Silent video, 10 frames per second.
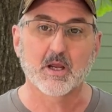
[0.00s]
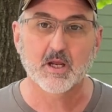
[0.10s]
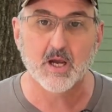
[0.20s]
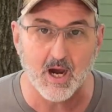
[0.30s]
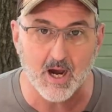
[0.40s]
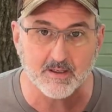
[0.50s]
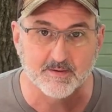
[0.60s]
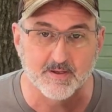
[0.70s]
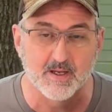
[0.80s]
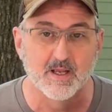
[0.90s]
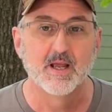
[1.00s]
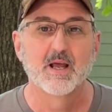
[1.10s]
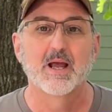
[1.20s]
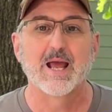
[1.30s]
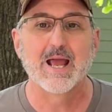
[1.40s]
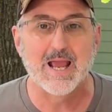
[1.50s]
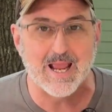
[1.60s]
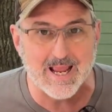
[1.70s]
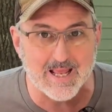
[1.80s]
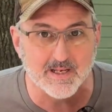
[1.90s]
Cocked
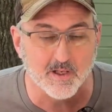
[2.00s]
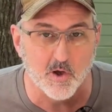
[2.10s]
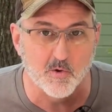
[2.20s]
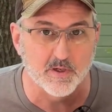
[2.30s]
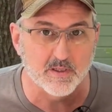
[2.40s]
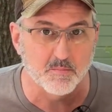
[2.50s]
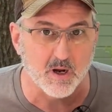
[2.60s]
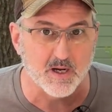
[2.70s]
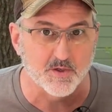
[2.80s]
and loaded, mind